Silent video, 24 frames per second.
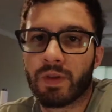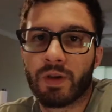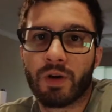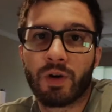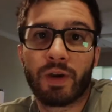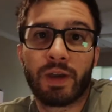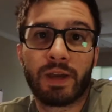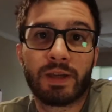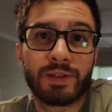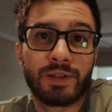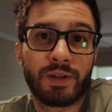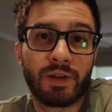
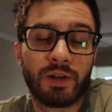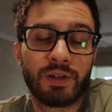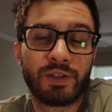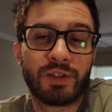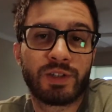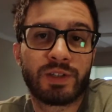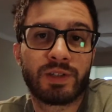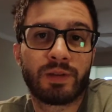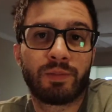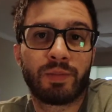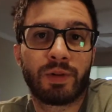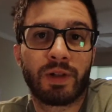Okay, so I
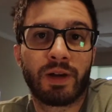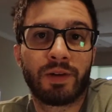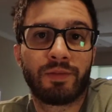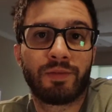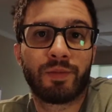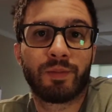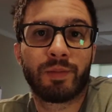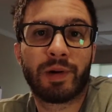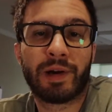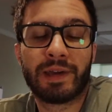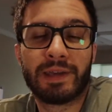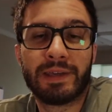just applied
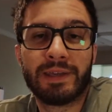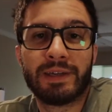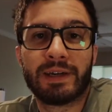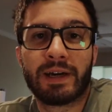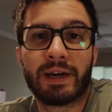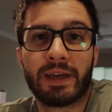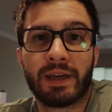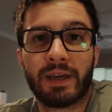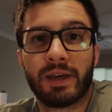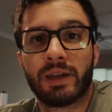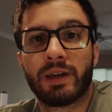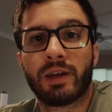for my
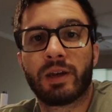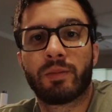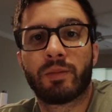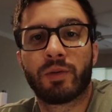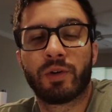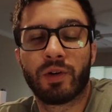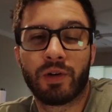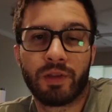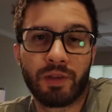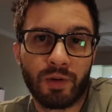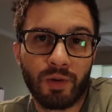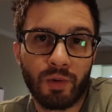EIN number,
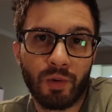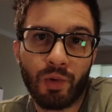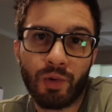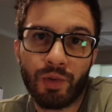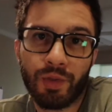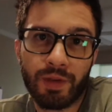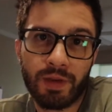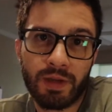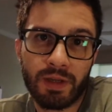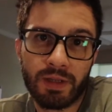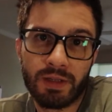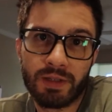and the cool
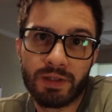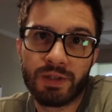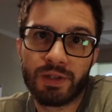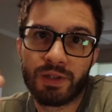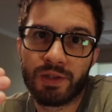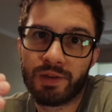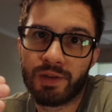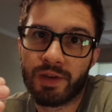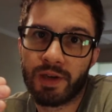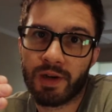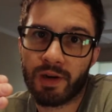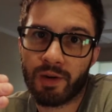thing is
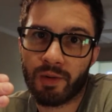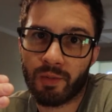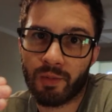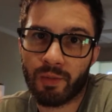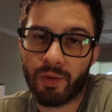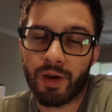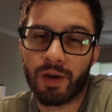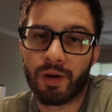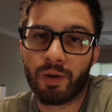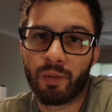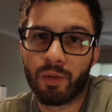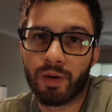you get it
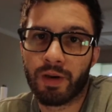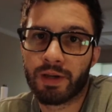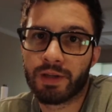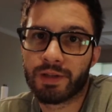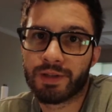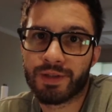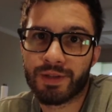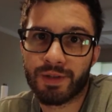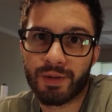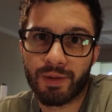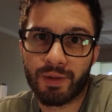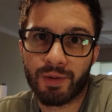right away.
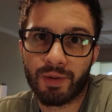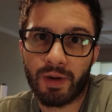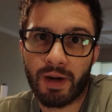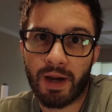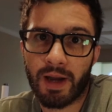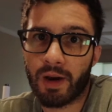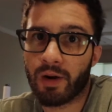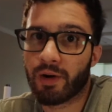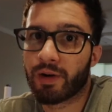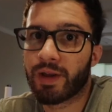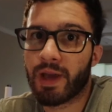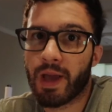So
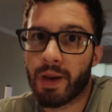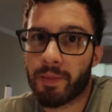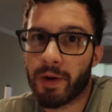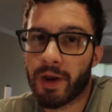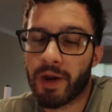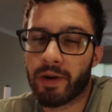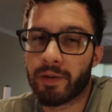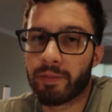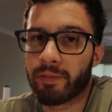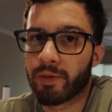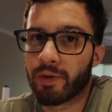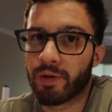I already have my
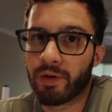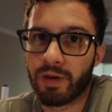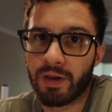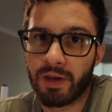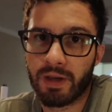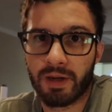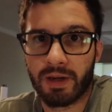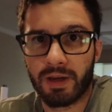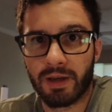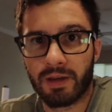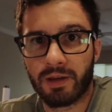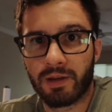number
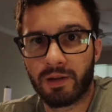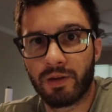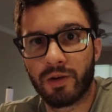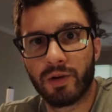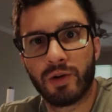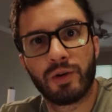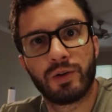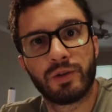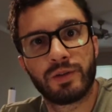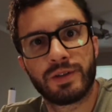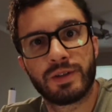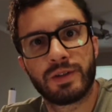and I can
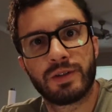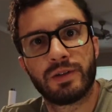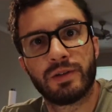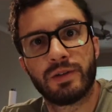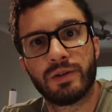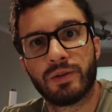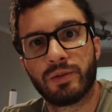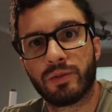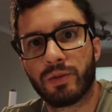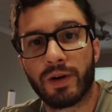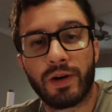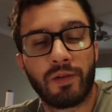go
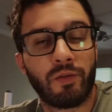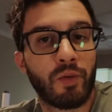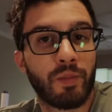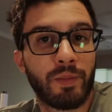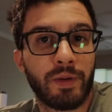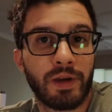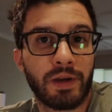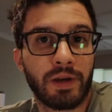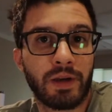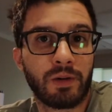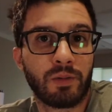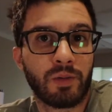to whatever
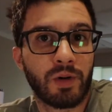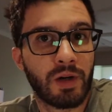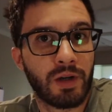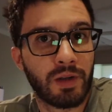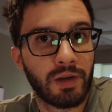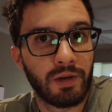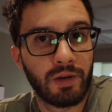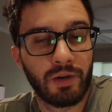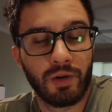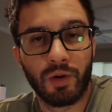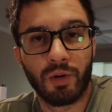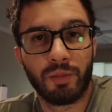bank I
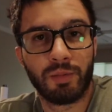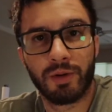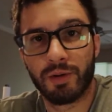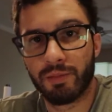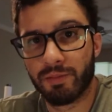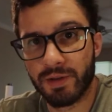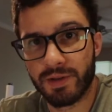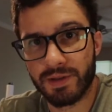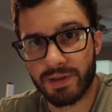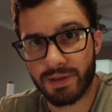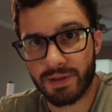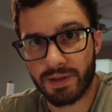want and open a
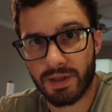business